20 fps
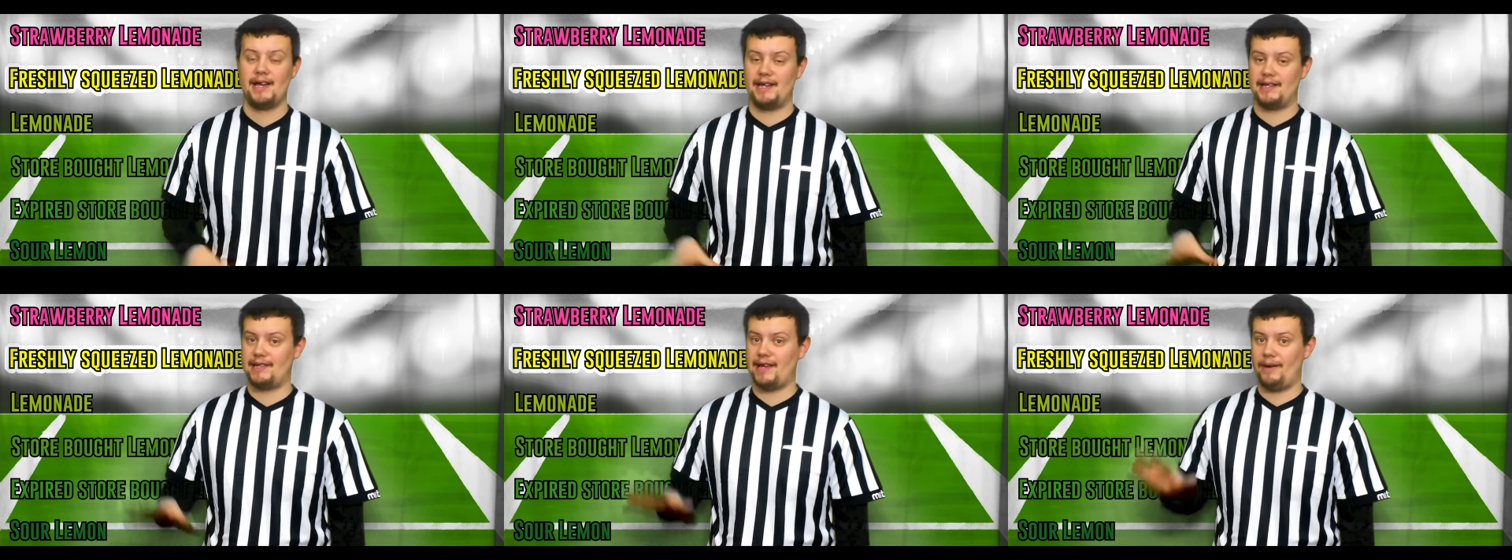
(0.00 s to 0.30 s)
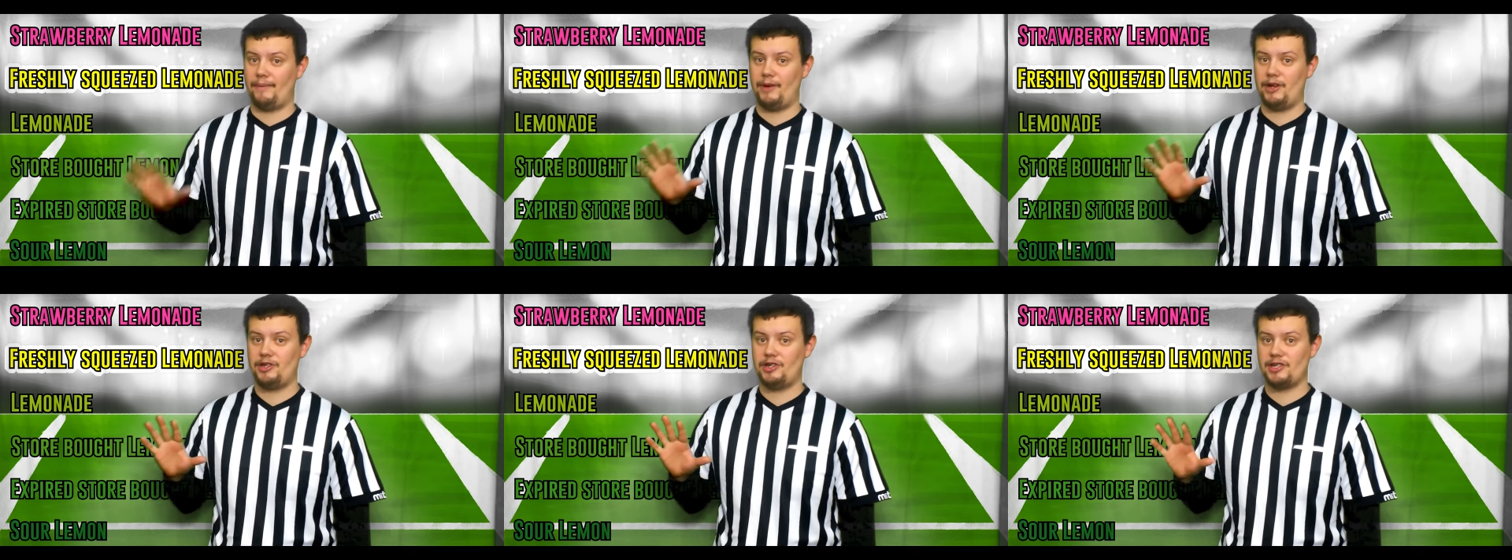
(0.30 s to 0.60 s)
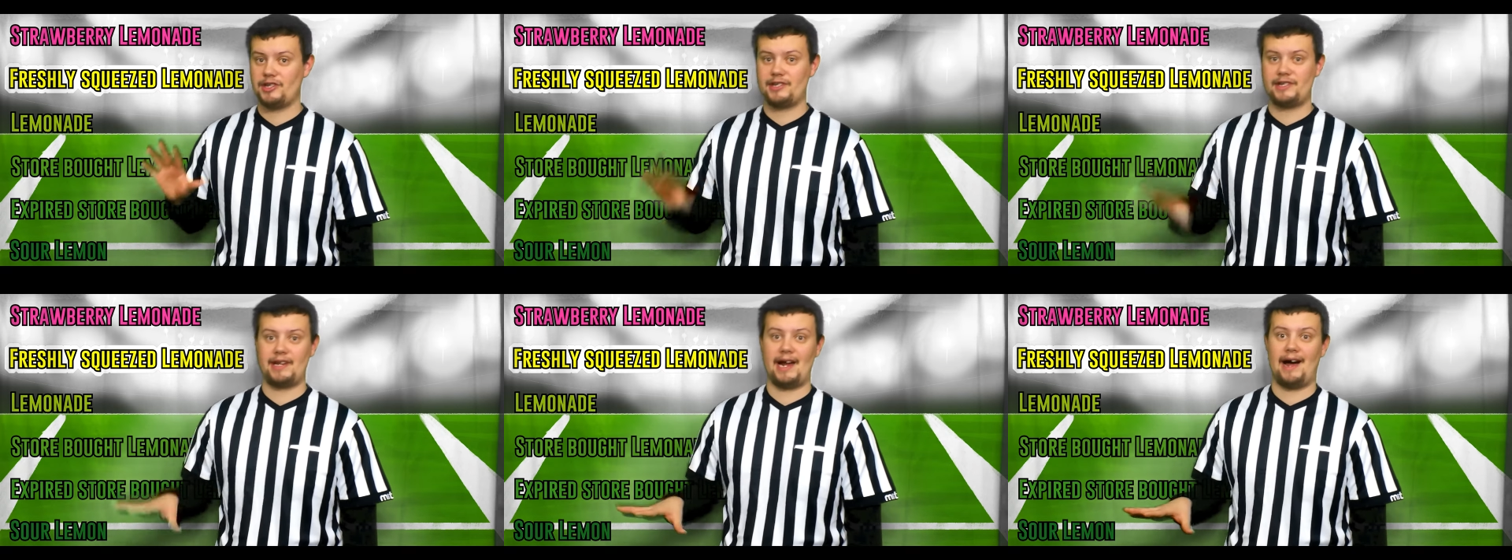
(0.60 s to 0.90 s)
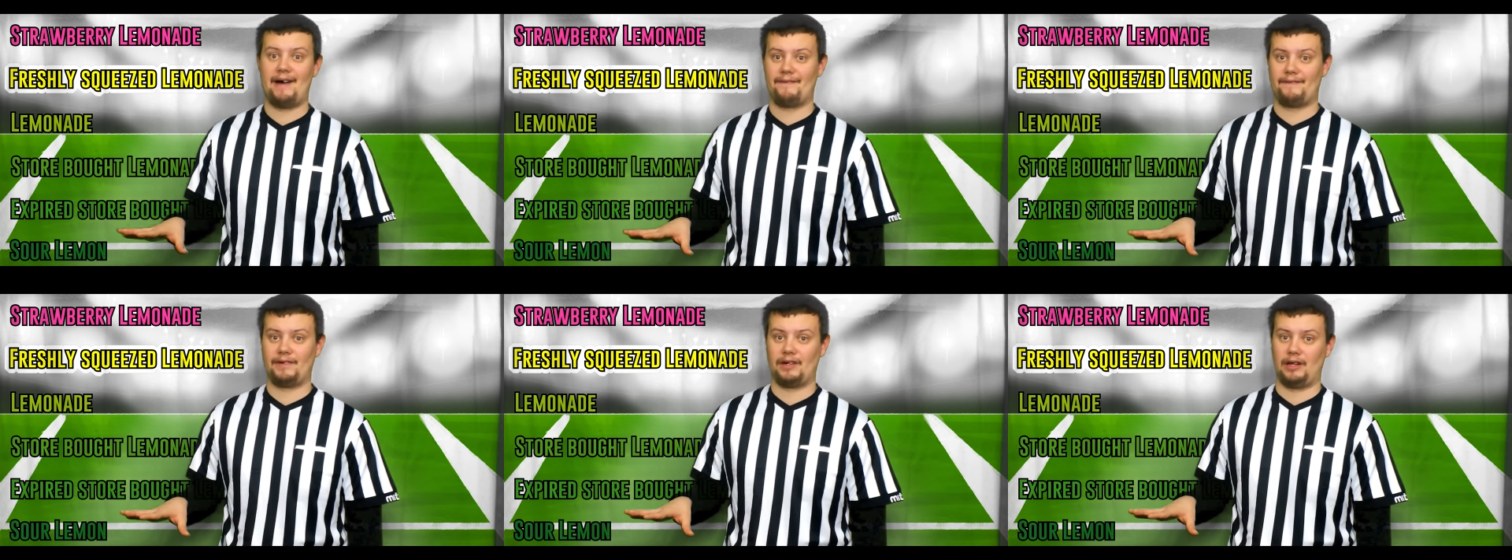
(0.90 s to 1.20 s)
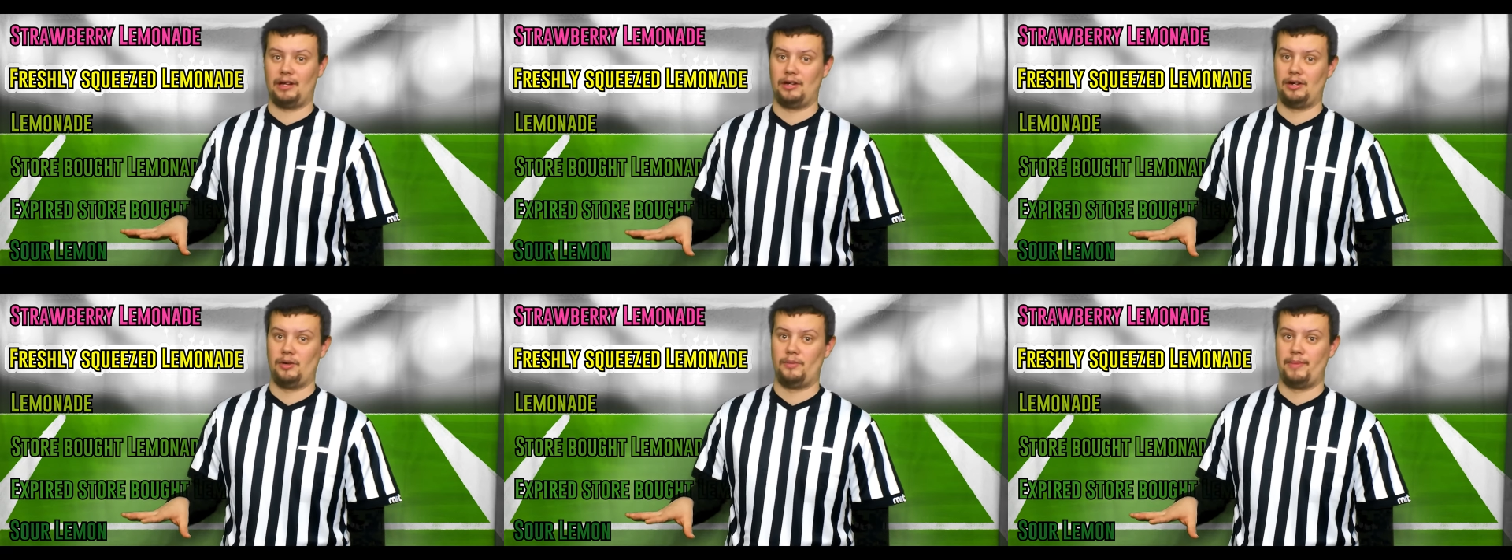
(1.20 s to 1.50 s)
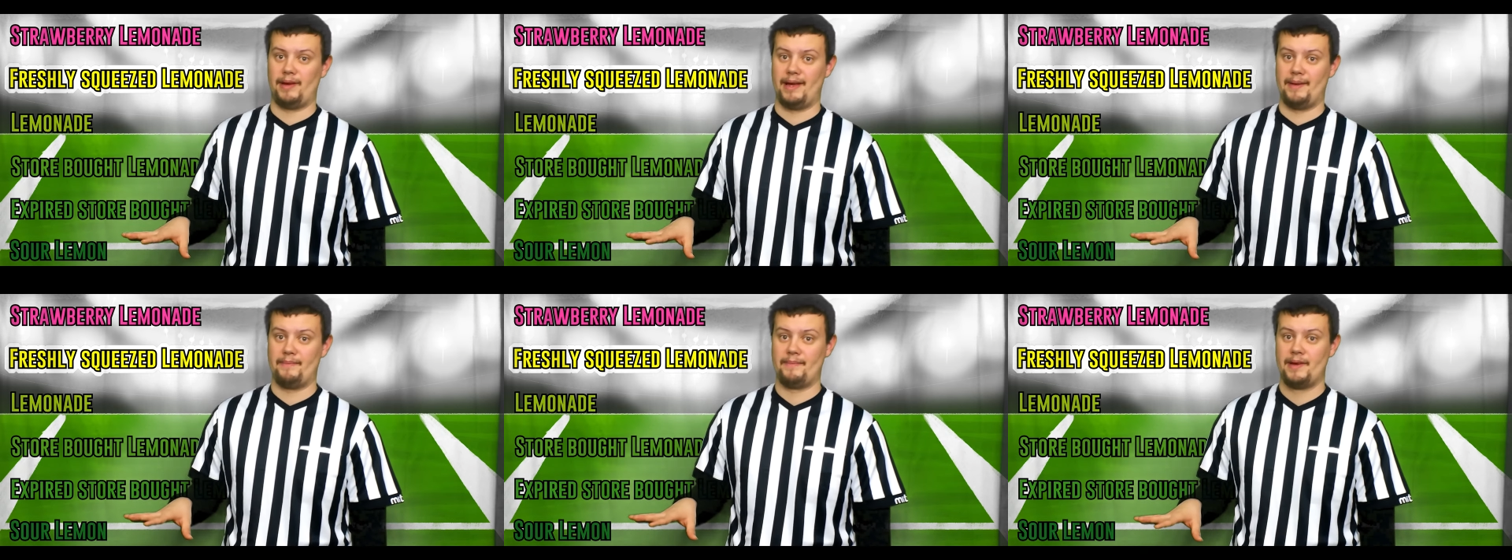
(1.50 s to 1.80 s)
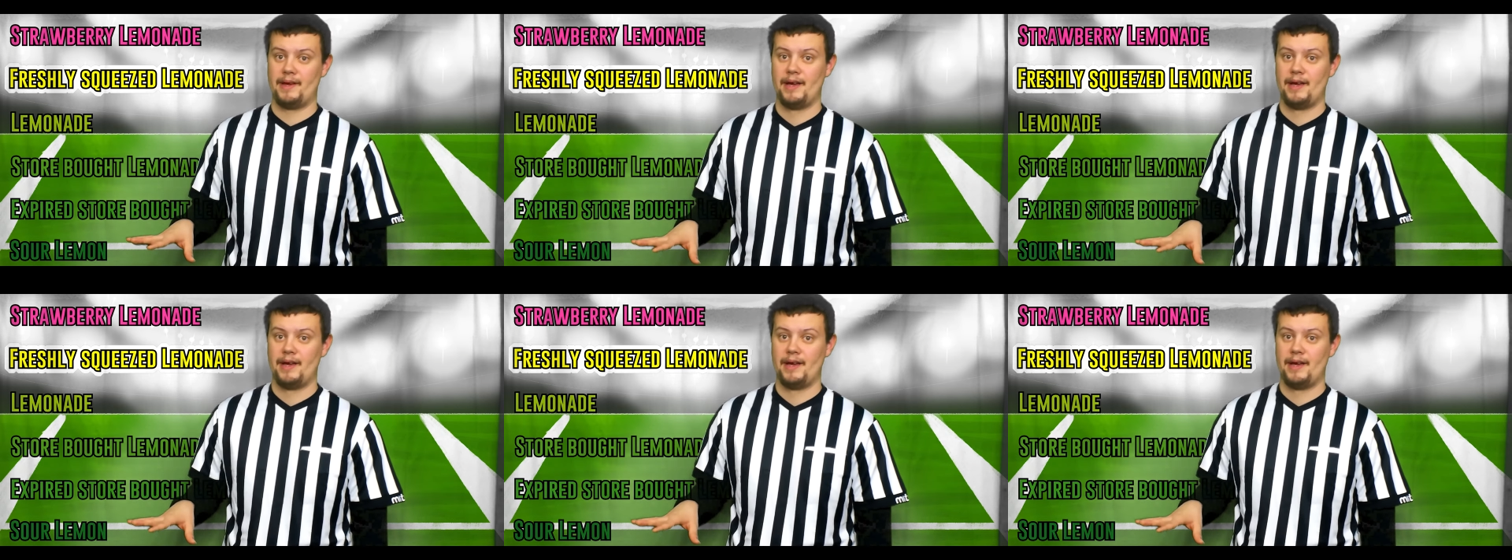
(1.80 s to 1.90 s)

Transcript: is that we just stop for a little bit.